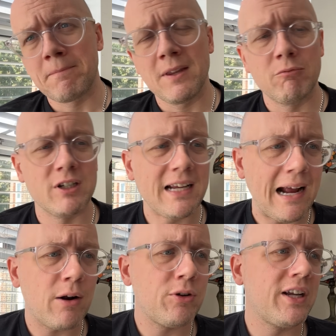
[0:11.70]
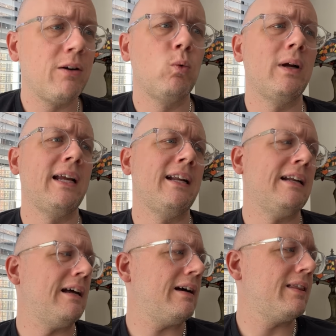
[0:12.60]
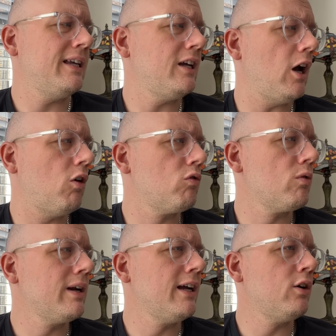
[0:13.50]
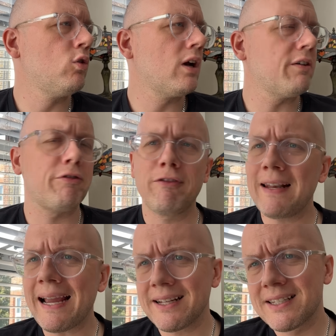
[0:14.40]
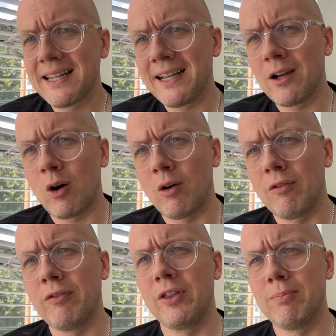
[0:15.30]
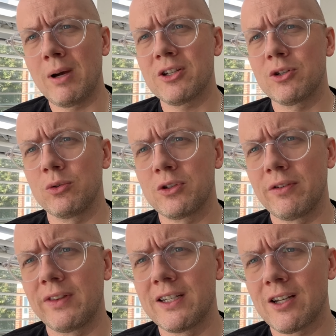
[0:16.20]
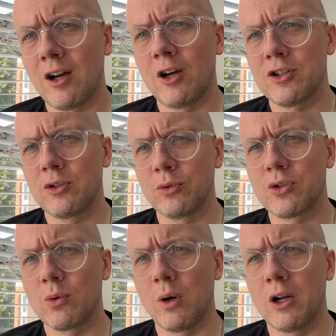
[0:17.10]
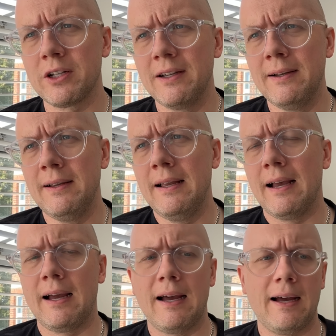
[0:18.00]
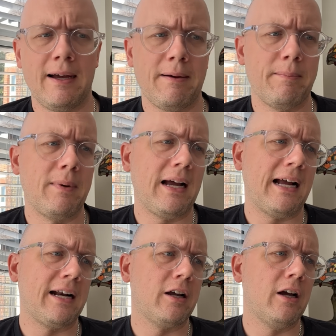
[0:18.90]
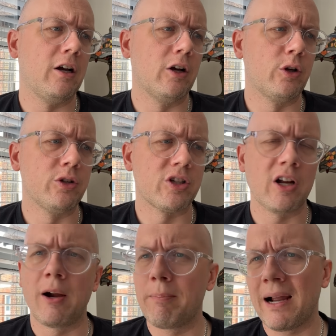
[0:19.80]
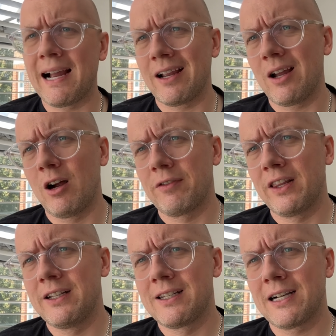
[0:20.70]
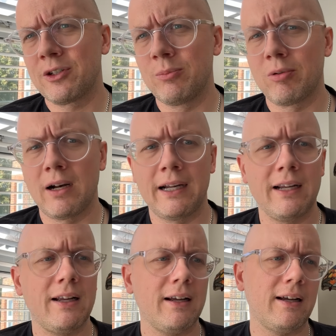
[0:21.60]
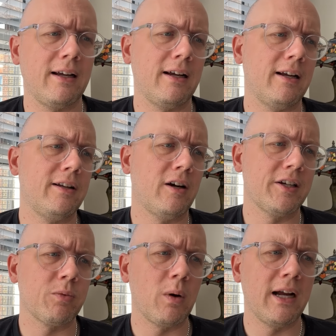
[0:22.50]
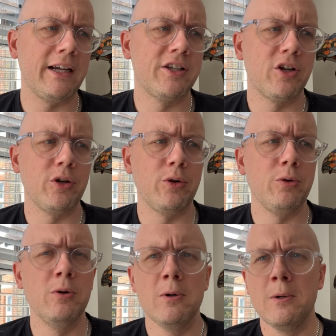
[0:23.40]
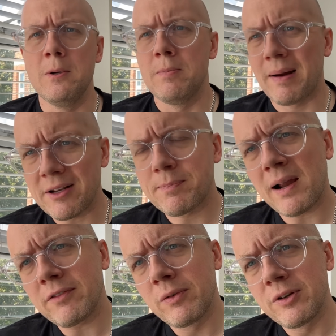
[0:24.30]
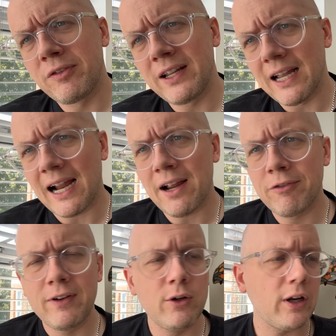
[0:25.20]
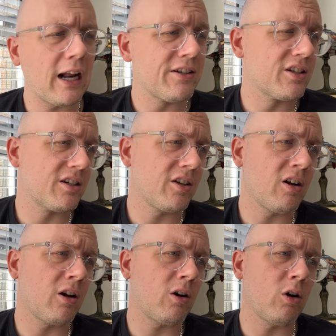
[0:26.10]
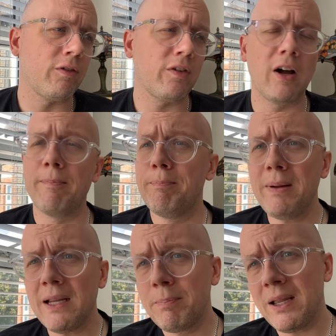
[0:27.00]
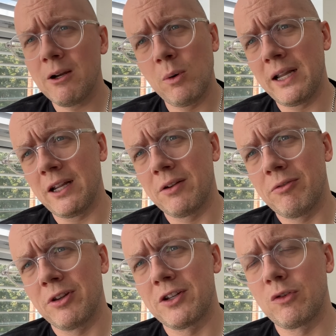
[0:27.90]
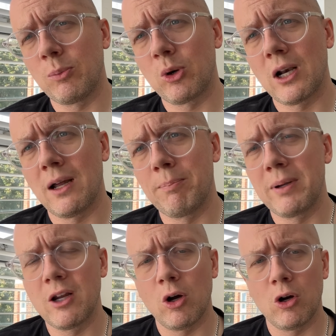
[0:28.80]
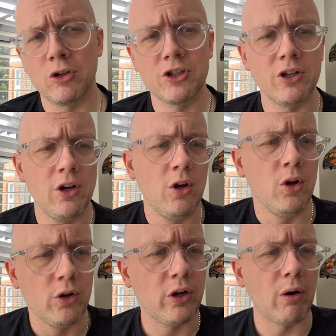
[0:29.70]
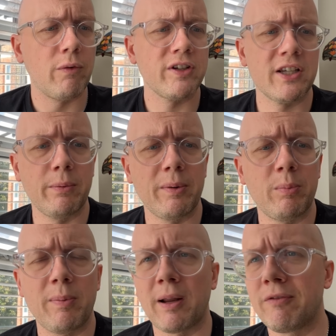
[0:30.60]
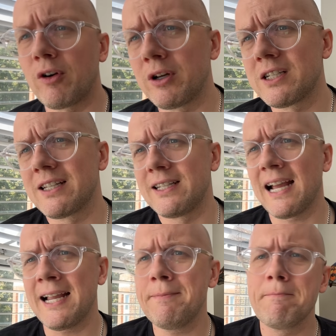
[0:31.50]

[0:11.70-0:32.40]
Resounding win. I think a real kind of flexing of the muscles of this Arsenal squad. And a good start back after the international break. A nice way to bounce back from defeat at Anfield and start off a big week for this football club because, you know, obviously we play Forest today.